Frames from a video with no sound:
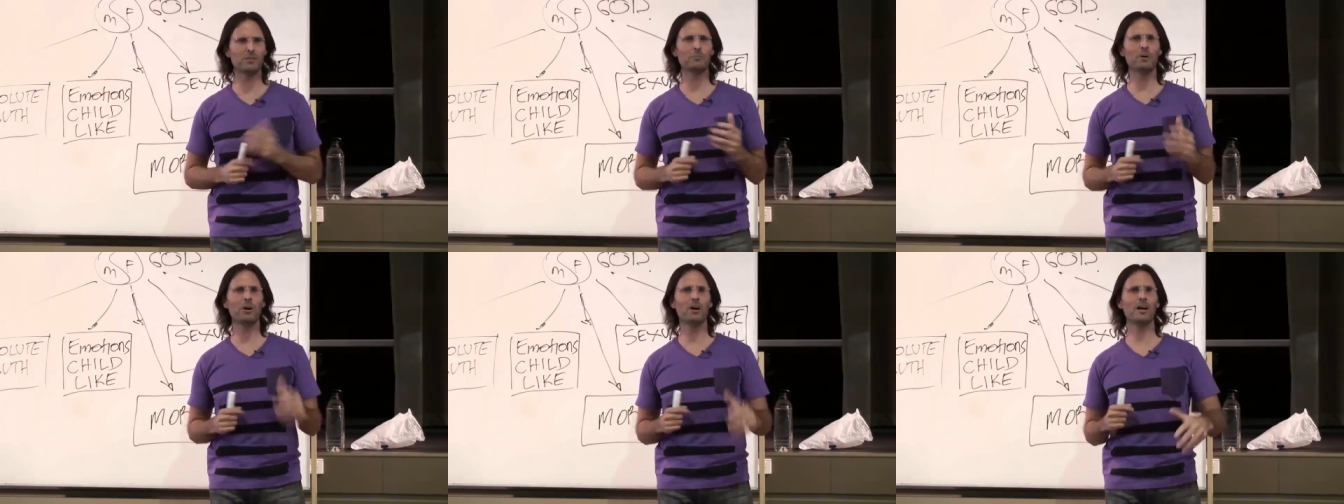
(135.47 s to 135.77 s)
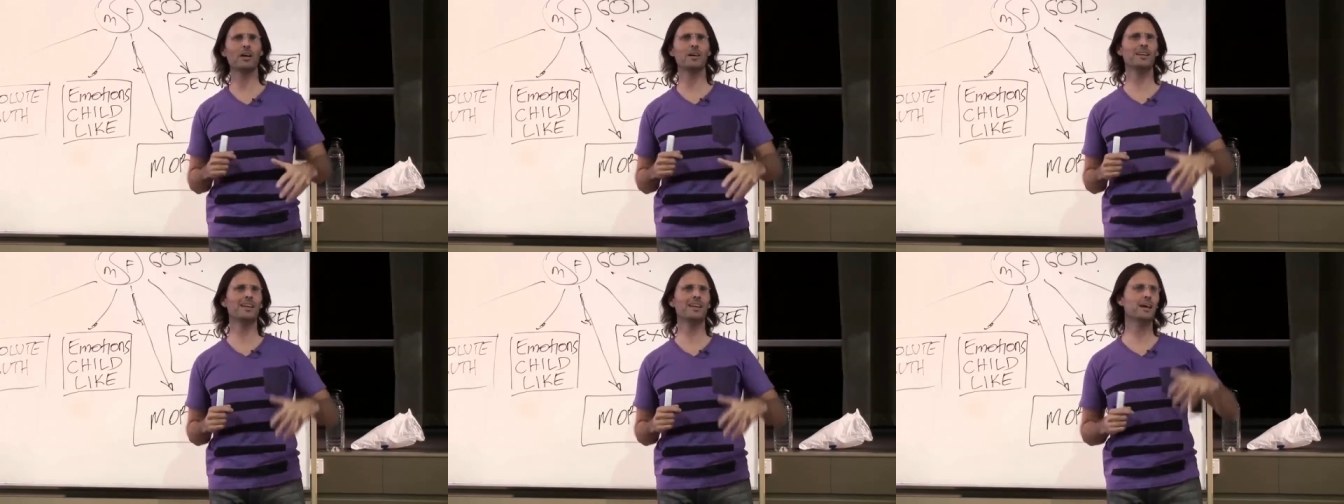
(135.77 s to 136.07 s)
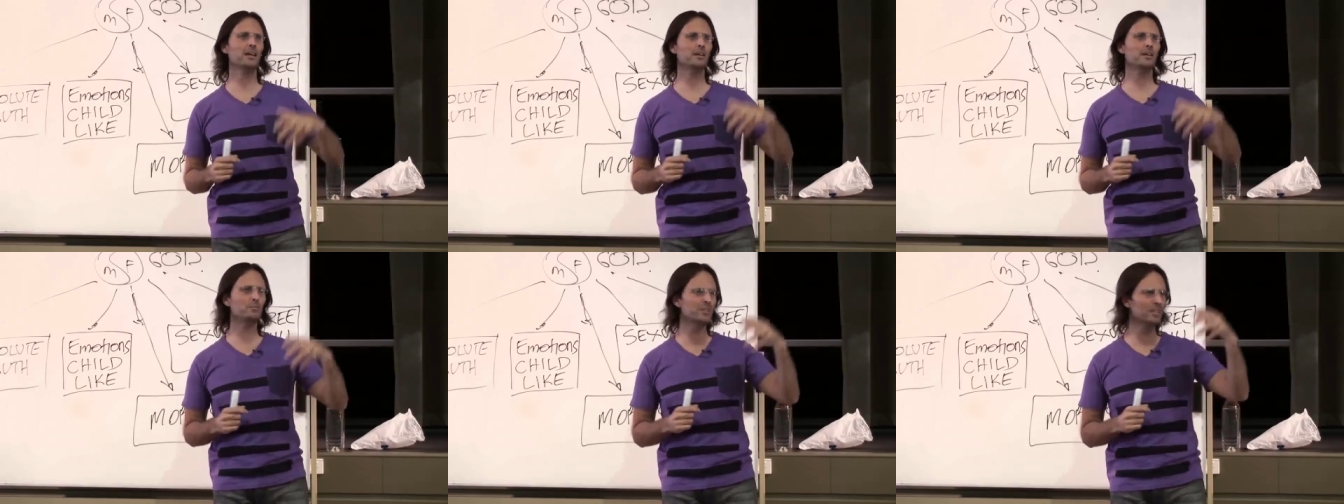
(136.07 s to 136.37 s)
am I
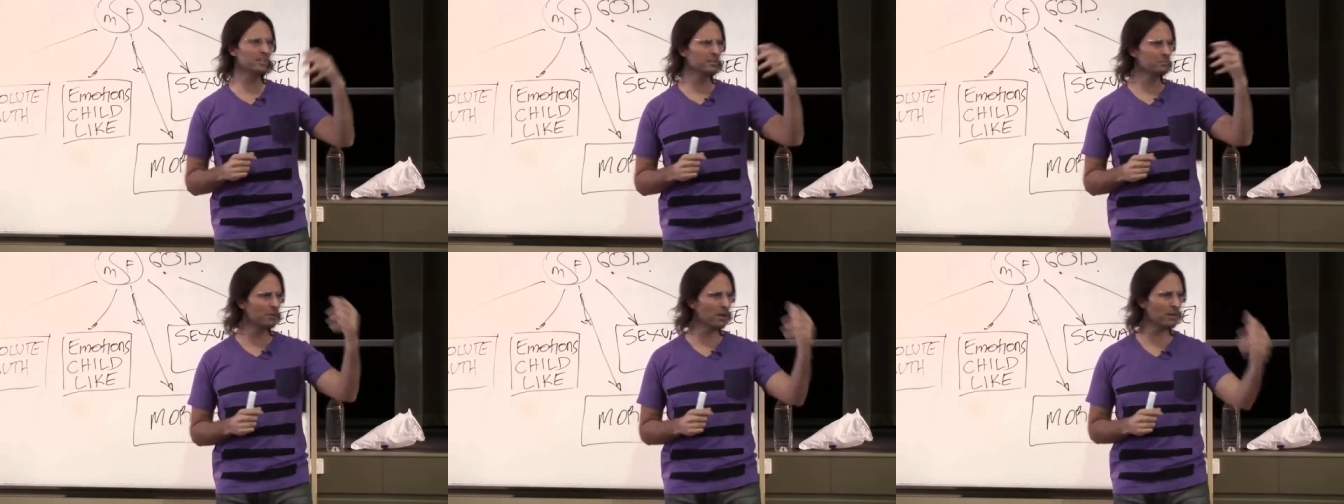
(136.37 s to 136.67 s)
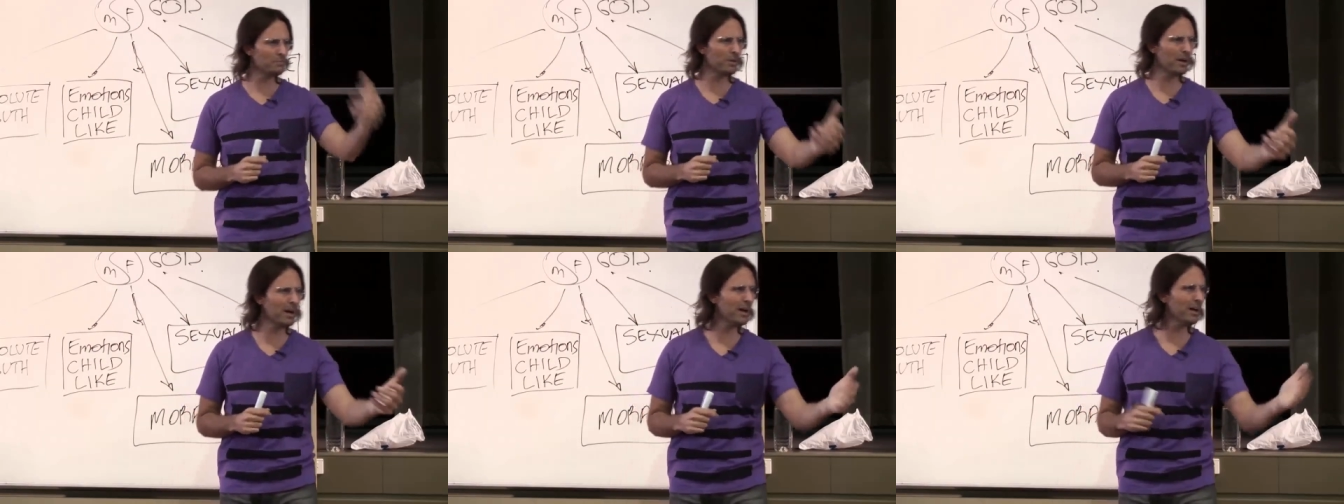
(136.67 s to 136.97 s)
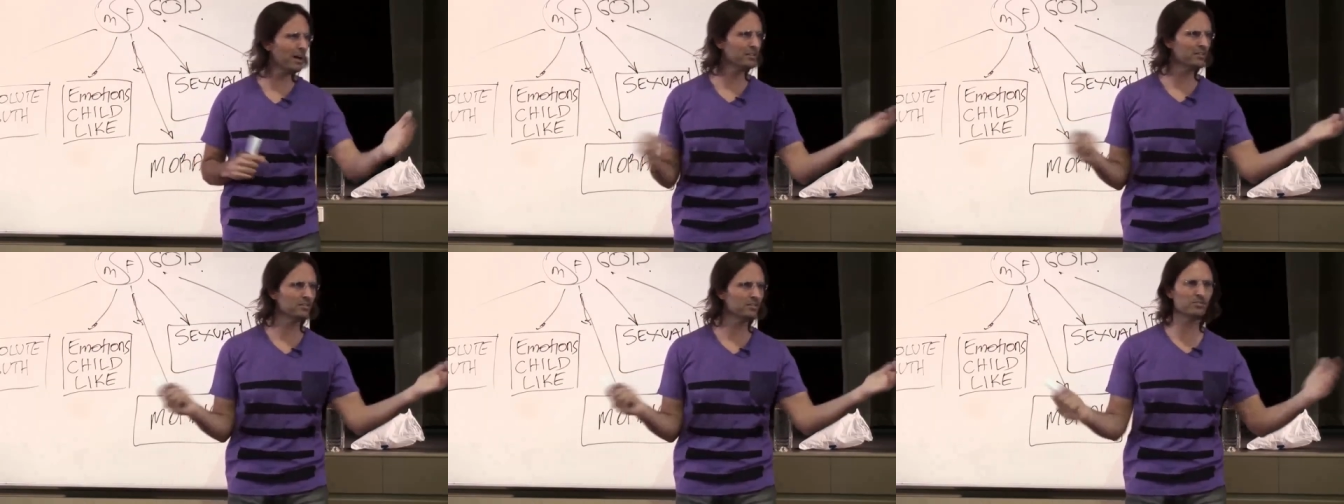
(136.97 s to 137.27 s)
enabling my
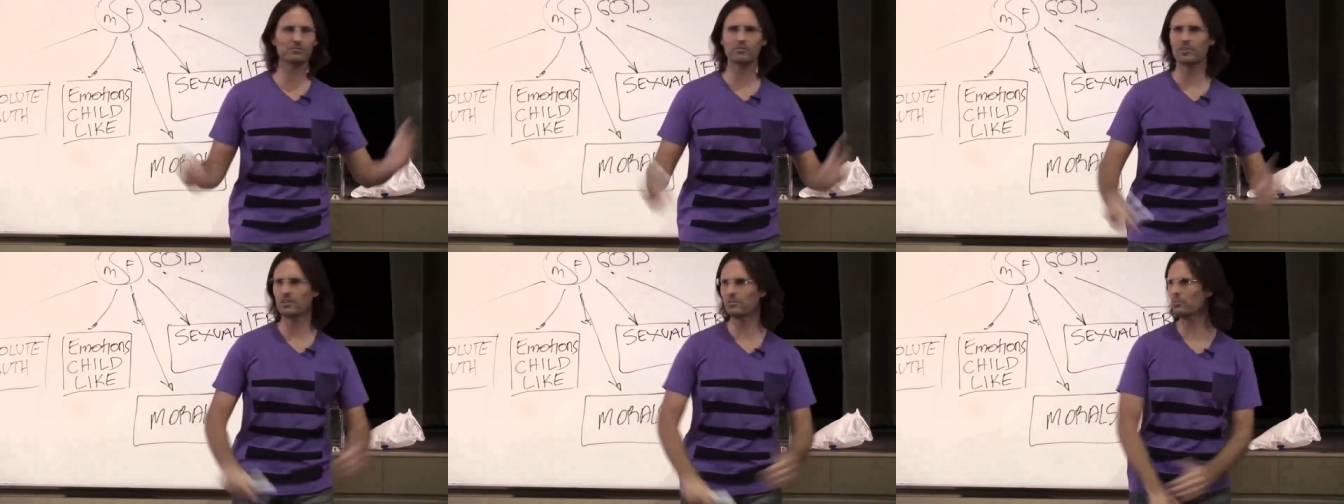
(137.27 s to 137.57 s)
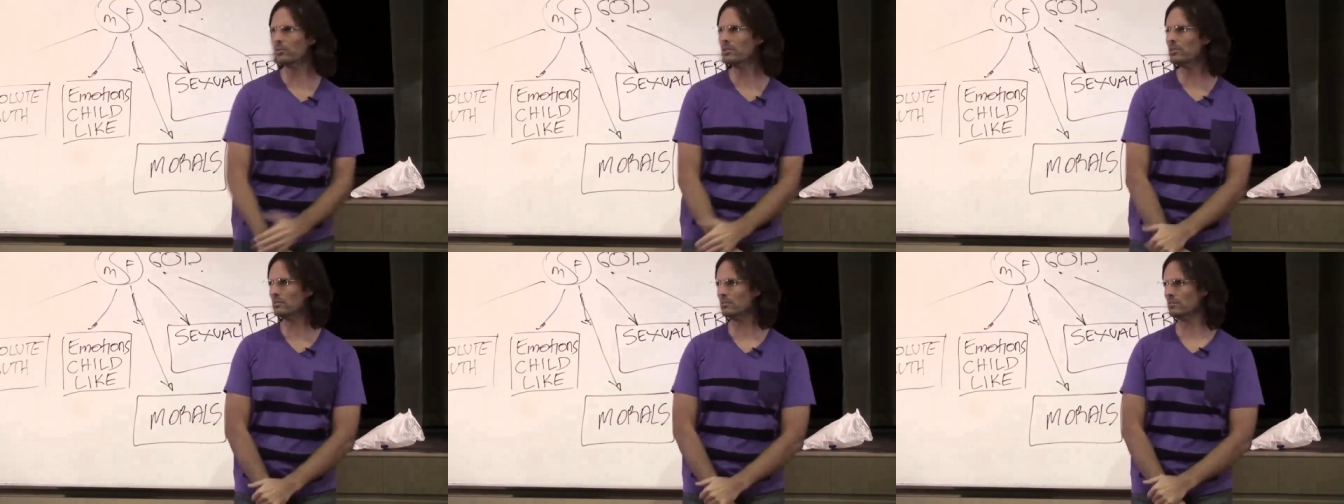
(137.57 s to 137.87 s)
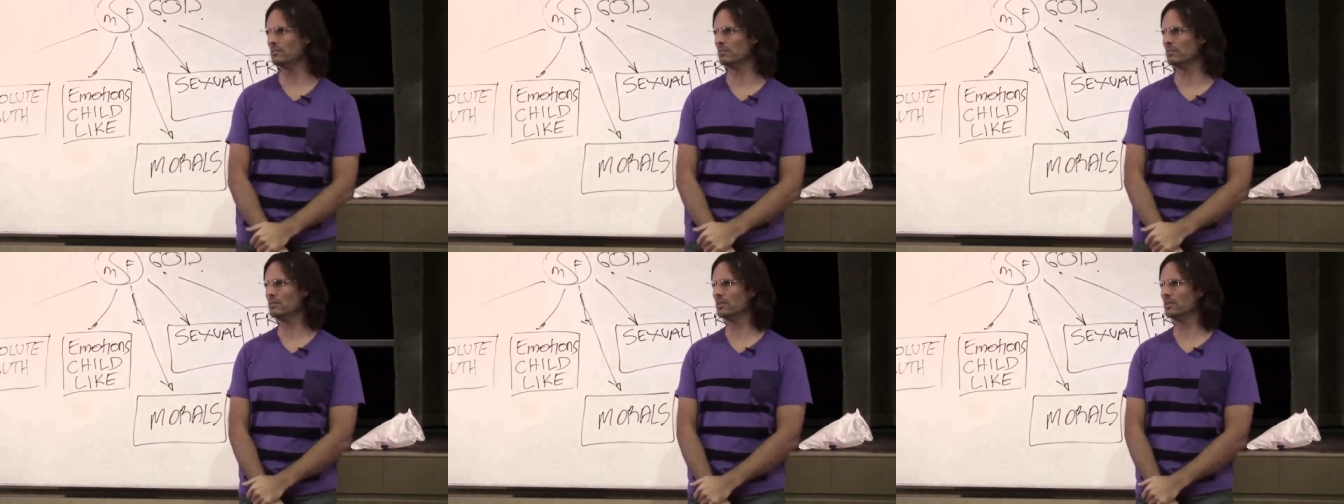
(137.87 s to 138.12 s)
partner's free will?